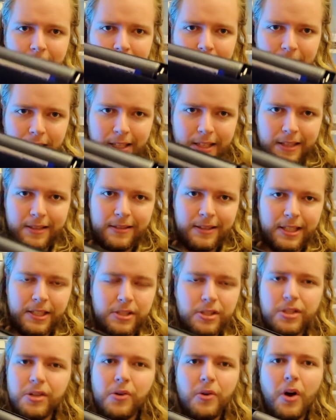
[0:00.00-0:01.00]
like, it's
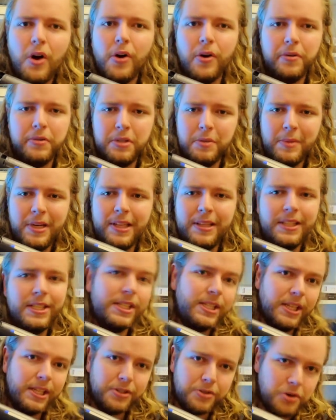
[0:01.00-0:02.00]
so hard to make these
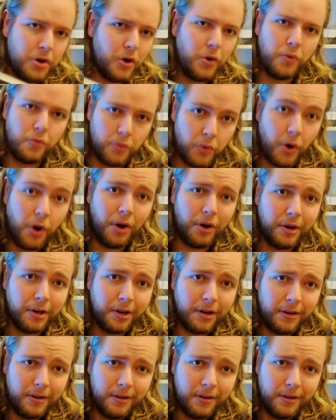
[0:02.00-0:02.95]
things go wrong.